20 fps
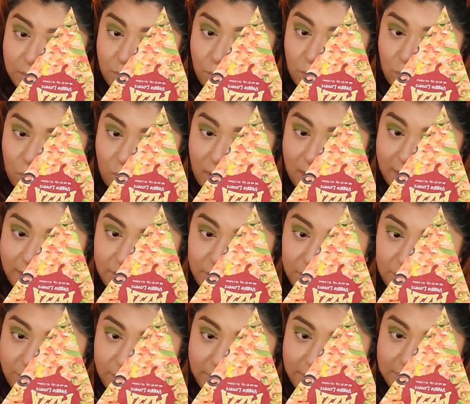one
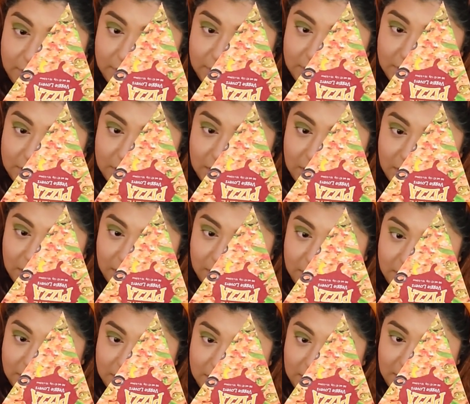during the
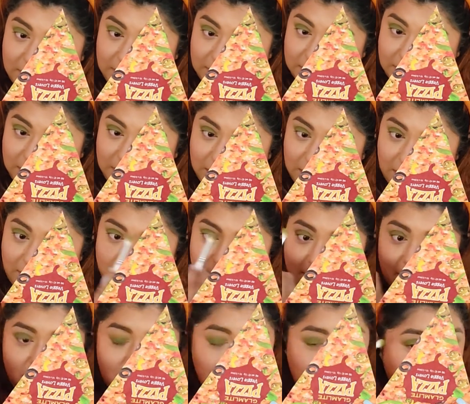the daytime